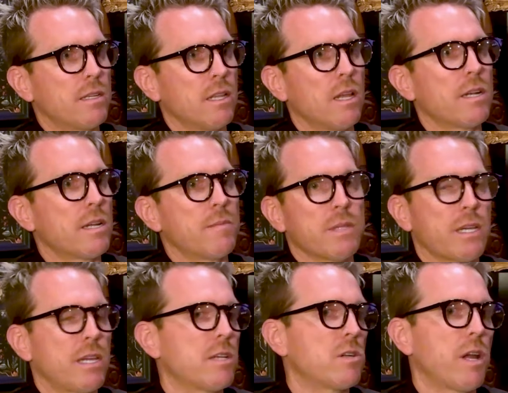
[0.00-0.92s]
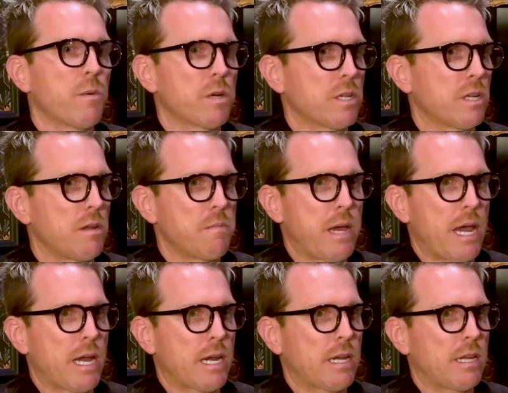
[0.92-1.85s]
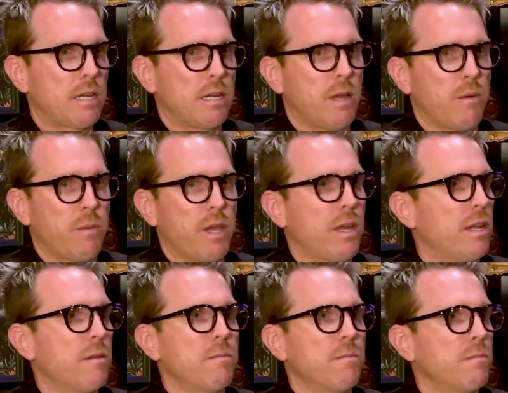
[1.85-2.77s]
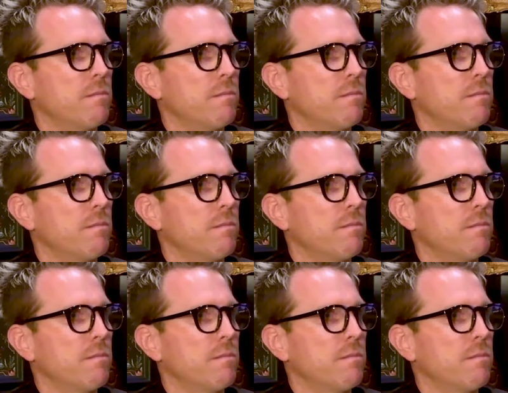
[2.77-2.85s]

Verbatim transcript: A lot of times, like yesterday, I worked on the back and we hit it